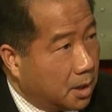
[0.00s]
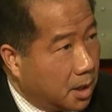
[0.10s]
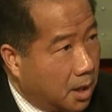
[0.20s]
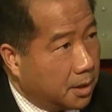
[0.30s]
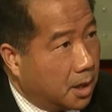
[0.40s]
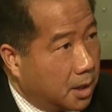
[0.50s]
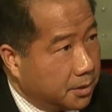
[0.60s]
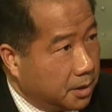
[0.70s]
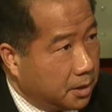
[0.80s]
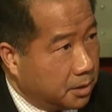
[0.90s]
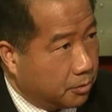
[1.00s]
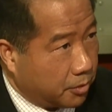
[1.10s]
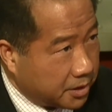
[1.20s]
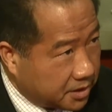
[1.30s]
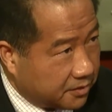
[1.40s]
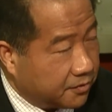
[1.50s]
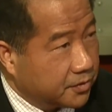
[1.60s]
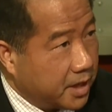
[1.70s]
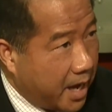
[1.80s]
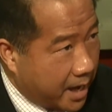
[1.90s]
on, on the aggressive
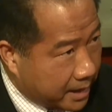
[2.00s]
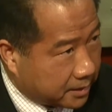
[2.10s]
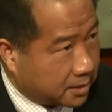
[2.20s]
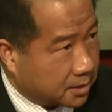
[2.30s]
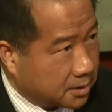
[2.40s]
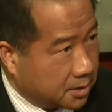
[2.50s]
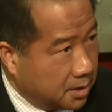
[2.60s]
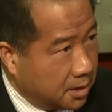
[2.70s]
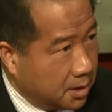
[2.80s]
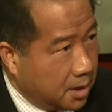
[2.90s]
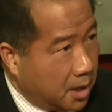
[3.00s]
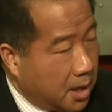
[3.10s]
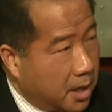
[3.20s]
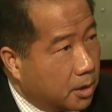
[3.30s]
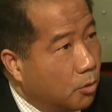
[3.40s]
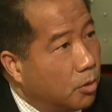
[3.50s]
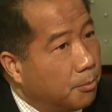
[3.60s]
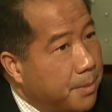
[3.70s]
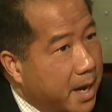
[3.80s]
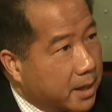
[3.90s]
tactics. Yep. And going
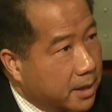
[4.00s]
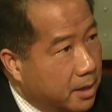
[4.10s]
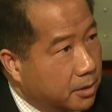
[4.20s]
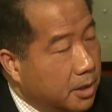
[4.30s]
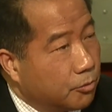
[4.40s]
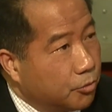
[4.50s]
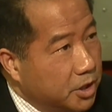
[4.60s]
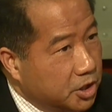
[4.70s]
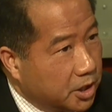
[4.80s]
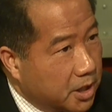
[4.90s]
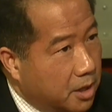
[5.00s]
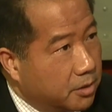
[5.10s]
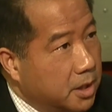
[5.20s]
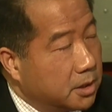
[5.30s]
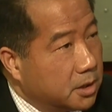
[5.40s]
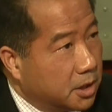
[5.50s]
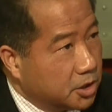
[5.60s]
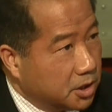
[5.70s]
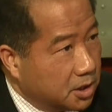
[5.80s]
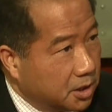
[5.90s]
back out and reaching out and
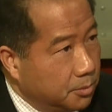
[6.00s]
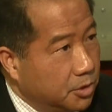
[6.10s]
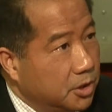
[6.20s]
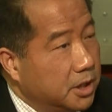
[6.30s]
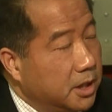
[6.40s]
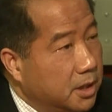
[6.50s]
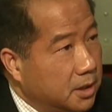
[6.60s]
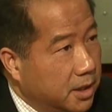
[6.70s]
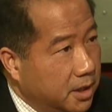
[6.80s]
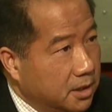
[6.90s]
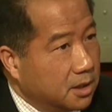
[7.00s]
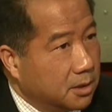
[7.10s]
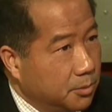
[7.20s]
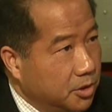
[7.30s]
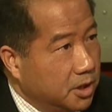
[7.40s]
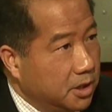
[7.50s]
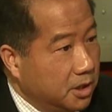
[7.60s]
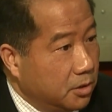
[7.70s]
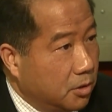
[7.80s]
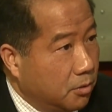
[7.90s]
touching the community and letting the community
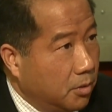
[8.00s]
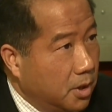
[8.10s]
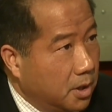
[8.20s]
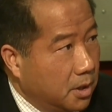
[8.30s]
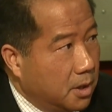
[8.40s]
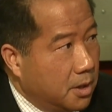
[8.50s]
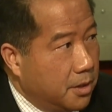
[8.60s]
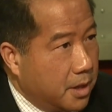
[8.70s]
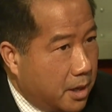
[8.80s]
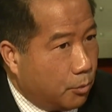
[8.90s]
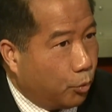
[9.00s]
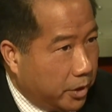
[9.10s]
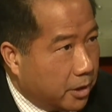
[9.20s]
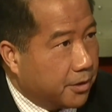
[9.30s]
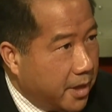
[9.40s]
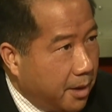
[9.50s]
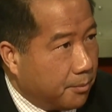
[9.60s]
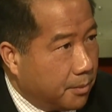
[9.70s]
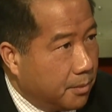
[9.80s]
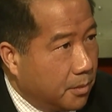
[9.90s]
know that we are them
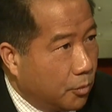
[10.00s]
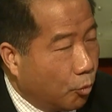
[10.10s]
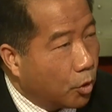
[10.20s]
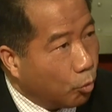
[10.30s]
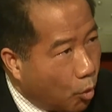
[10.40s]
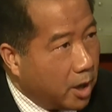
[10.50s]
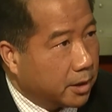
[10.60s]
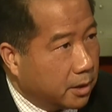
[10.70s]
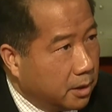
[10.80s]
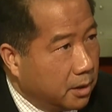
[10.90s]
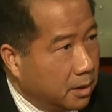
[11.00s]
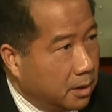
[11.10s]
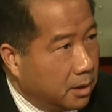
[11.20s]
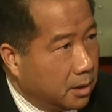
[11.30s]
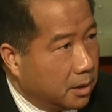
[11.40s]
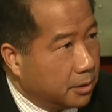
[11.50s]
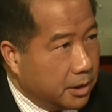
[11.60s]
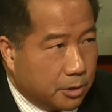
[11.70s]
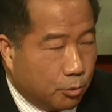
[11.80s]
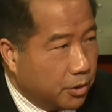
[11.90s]
we're one.
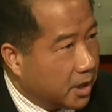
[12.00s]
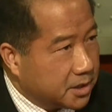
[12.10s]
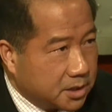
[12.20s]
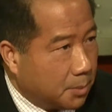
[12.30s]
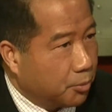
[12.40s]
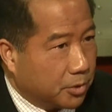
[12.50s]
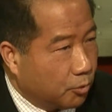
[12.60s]
You know, we're not separate,